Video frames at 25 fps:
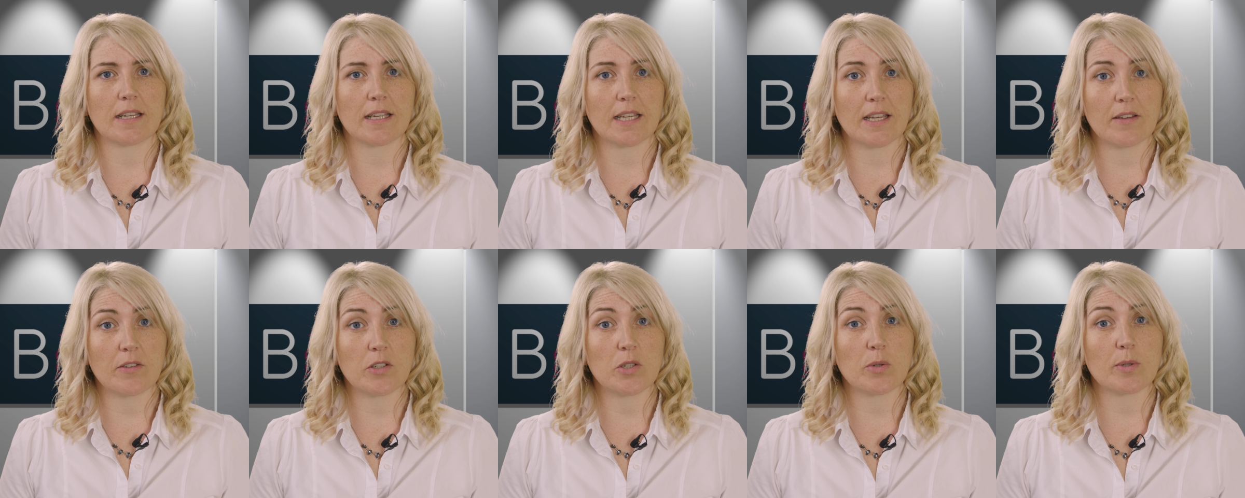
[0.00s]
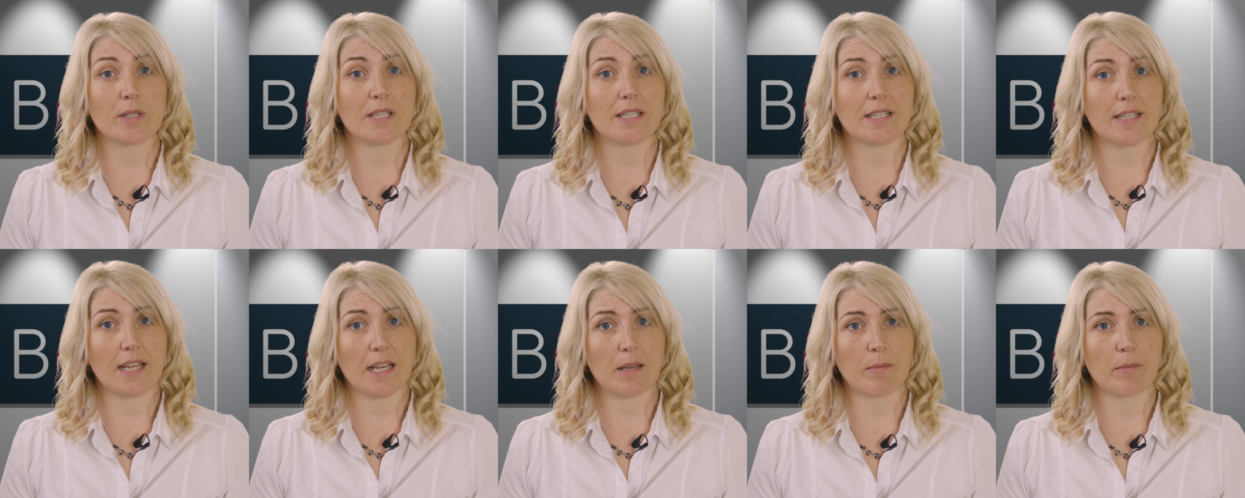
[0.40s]
gives you a
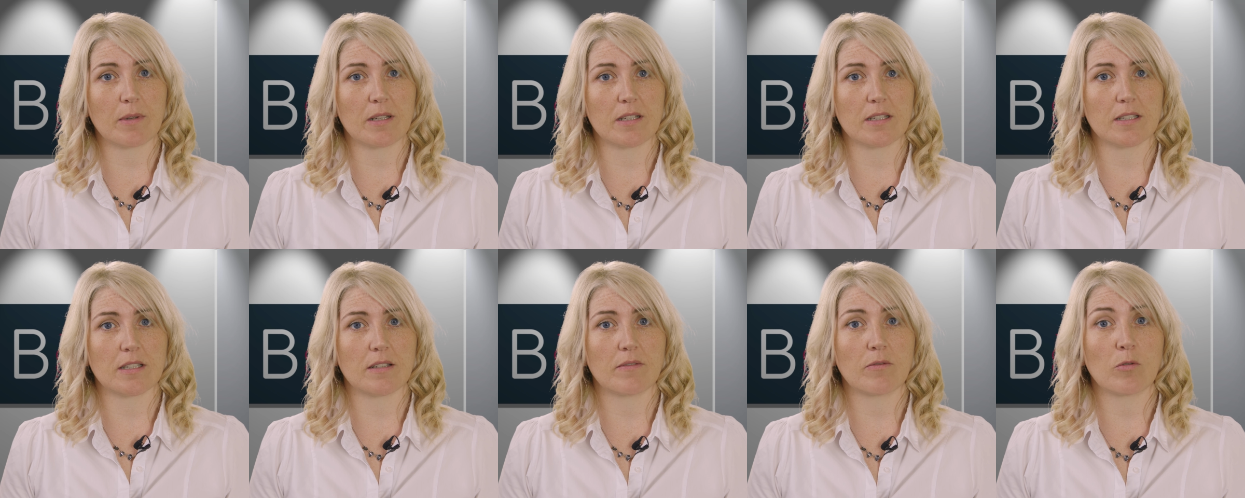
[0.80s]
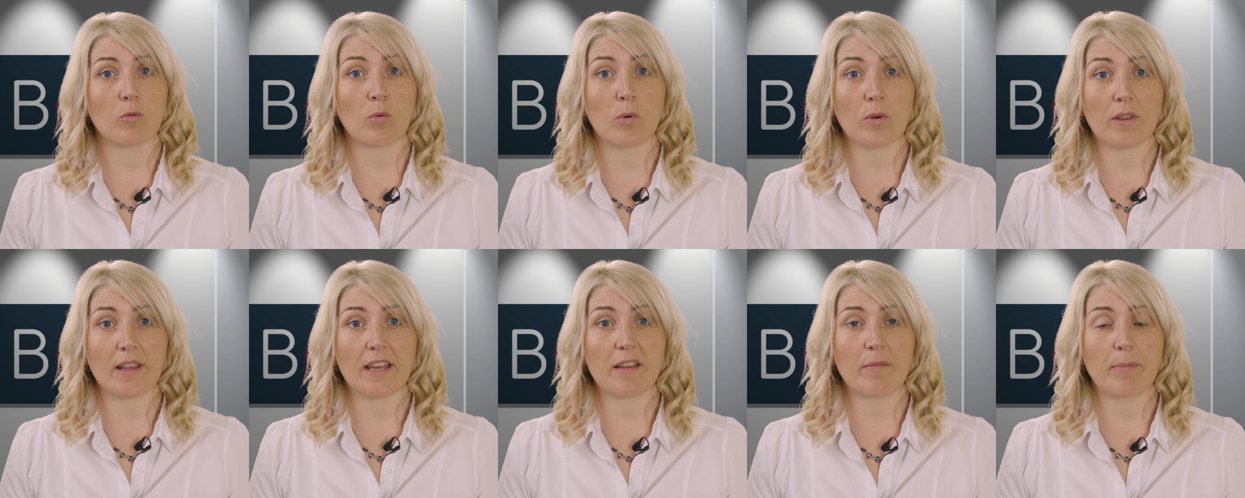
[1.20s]
statement for
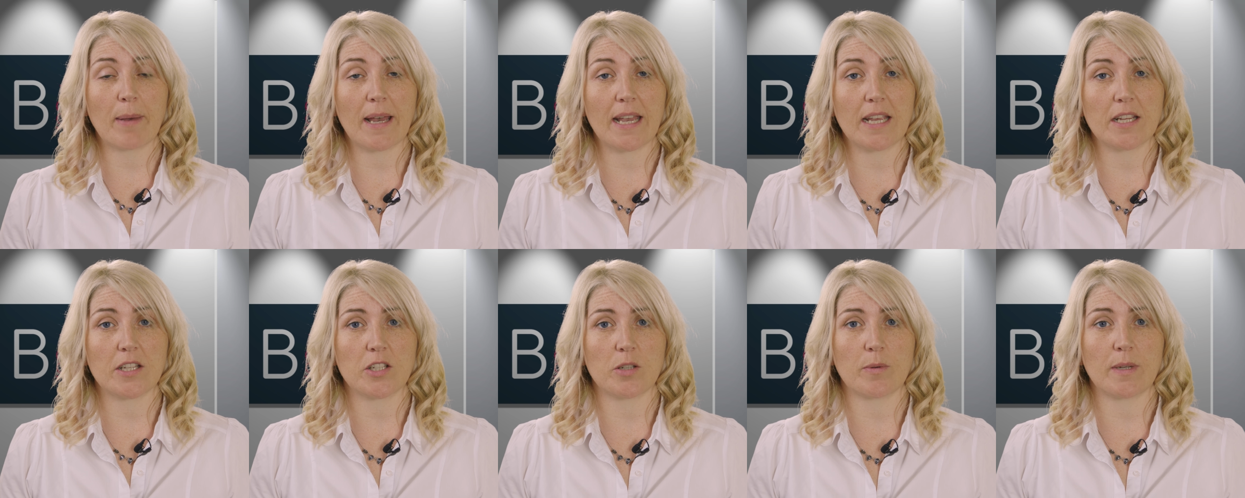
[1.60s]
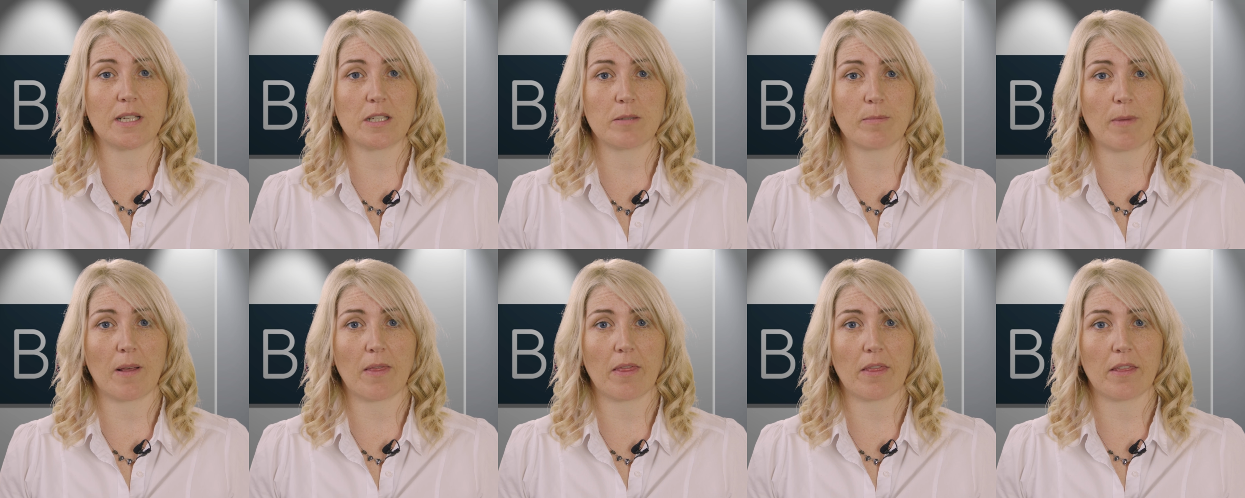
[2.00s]
what they paid you
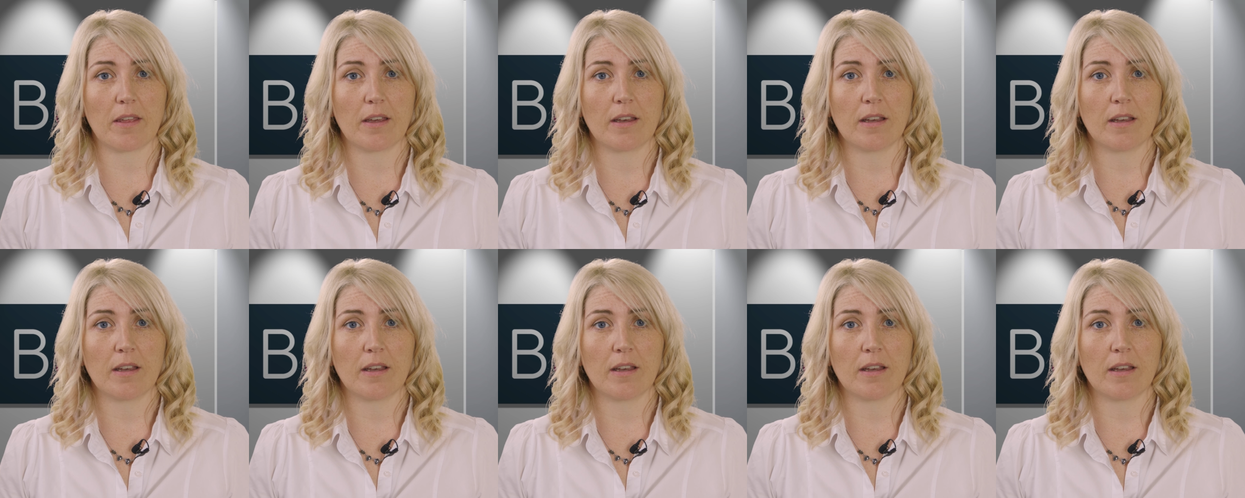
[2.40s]
each month